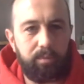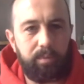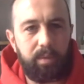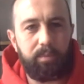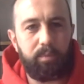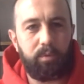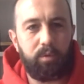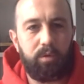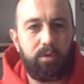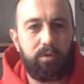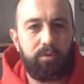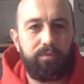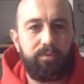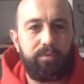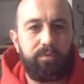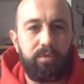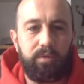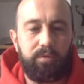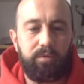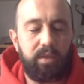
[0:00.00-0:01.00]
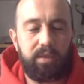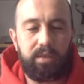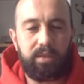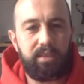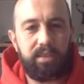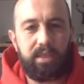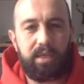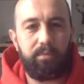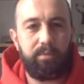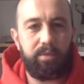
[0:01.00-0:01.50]
people who've done the
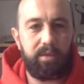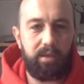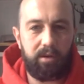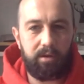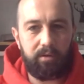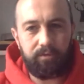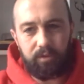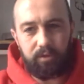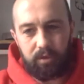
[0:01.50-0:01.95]
same in their